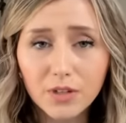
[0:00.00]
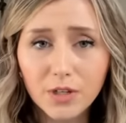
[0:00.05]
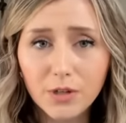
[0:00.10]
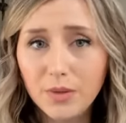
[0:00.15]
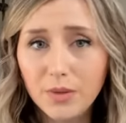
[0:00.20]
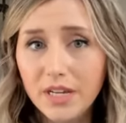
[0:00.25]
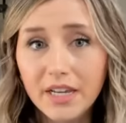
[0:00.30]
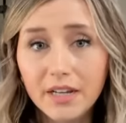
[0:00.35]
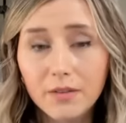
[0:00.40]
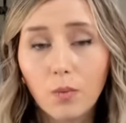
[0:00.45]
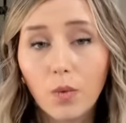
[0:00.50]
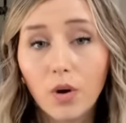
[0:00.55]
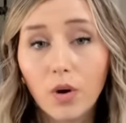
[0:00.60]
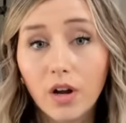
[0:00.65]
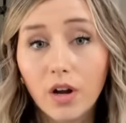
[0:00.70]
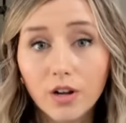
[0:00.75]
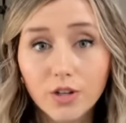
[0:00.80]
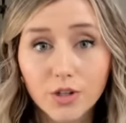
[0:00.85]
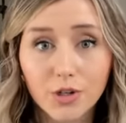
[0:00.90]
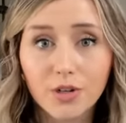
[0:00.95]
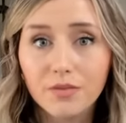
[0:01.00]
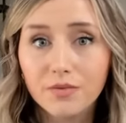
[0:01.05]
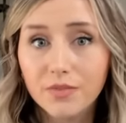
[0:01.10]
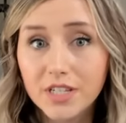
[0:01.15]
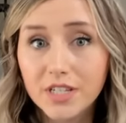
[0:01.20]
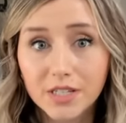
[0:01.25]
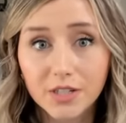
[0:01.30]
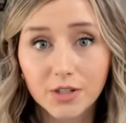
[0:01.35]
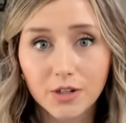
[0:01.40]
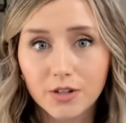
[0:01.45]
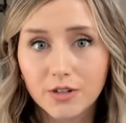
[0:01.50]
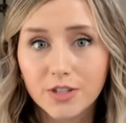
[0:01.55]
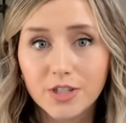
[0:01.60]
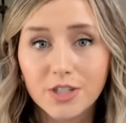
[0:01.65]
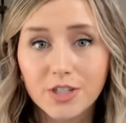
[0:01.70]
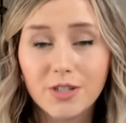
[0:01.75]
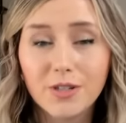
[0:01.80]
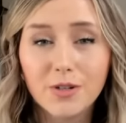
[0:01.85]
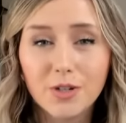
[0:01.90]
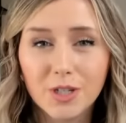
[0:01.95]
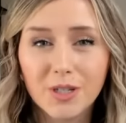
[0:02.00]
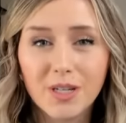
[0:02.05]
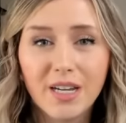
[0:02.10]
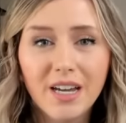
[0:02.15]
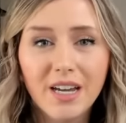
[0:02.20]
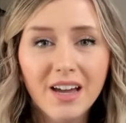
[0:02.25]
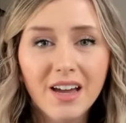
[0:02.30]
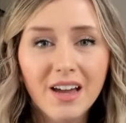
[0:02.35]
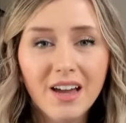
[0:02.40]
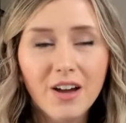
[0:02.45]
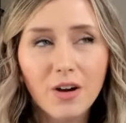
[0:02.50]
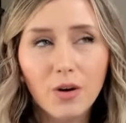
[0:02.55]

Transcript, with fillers: you need 100 visitors, usually,